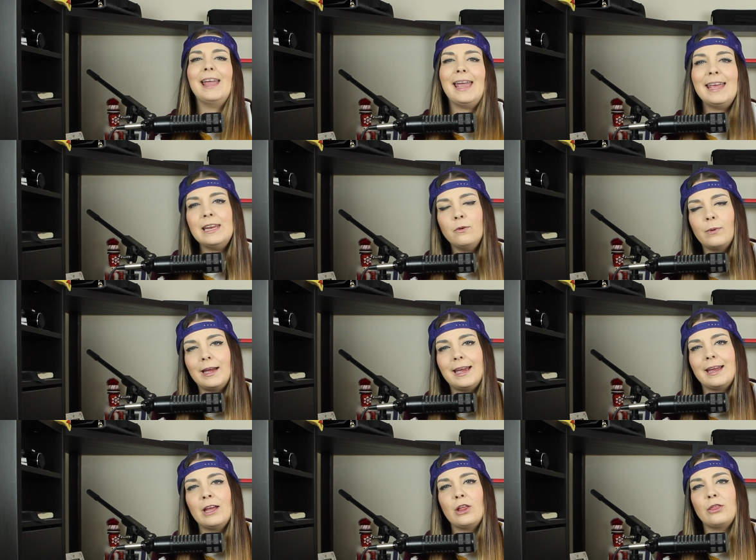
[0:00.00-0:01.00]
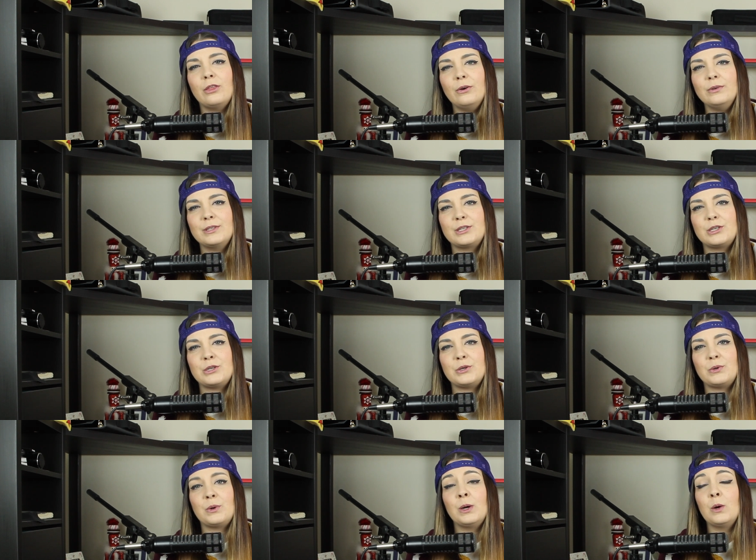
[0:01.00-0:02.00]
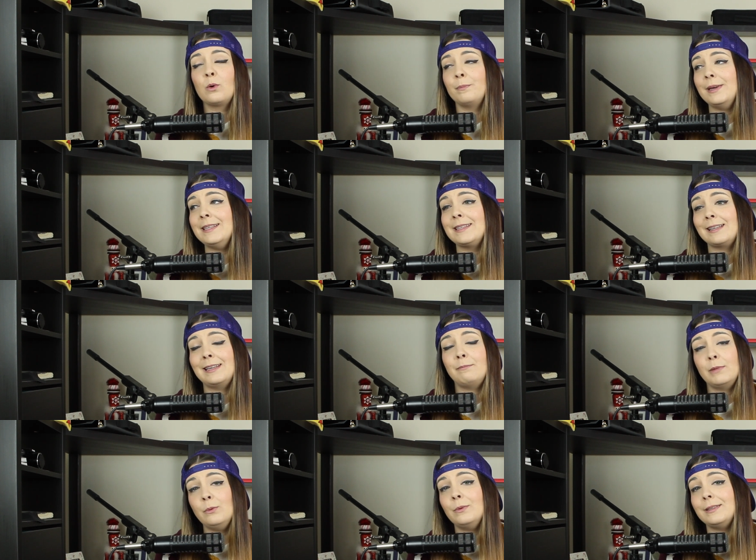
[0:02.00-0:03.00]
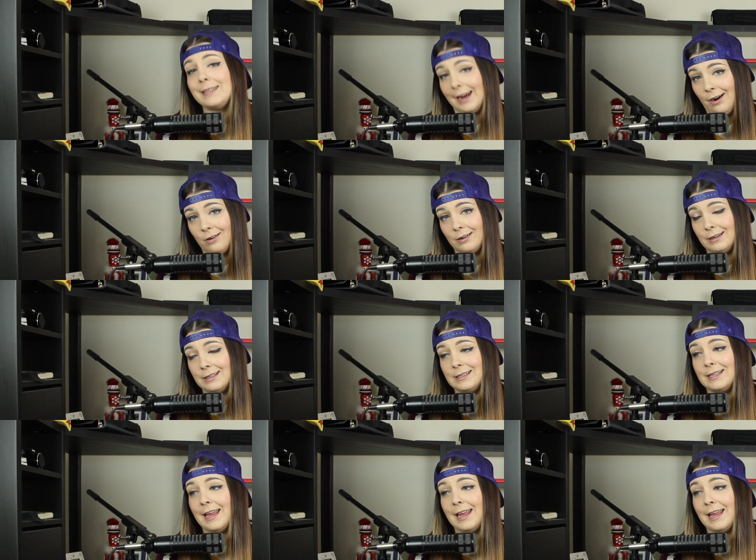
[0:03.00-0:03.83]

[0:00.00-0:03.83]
Anyway, those two were basically mutant terrorists,